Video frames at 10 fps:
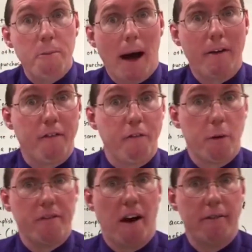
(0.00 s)
if you buy it for
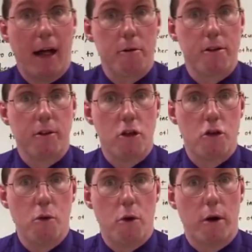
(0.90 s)
$45 at the
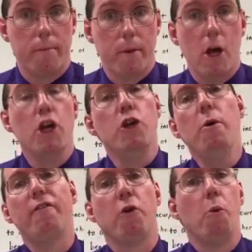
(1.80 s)
store.
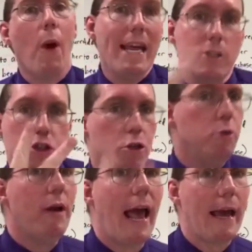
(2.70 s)
You have to wait
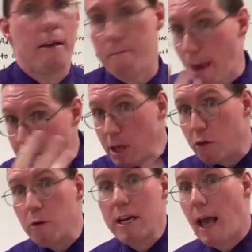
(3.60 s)
2 days, maybe
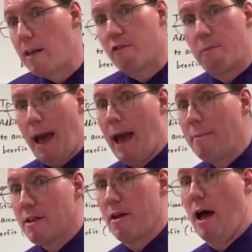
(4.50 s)
3 days from
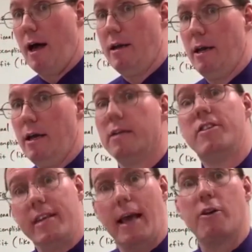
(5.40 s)
Amazon
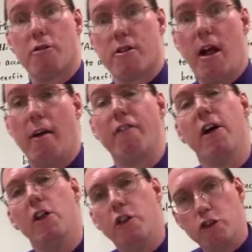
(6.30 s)
to get your stuff.
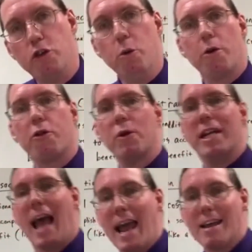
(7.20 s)
The 2 or
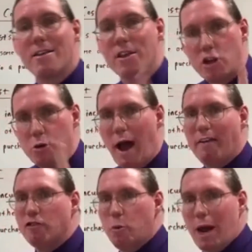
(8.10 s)
3 days that you
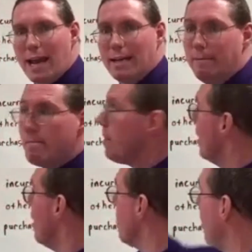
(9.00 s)
have to wait
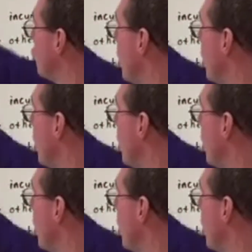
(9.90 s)
is a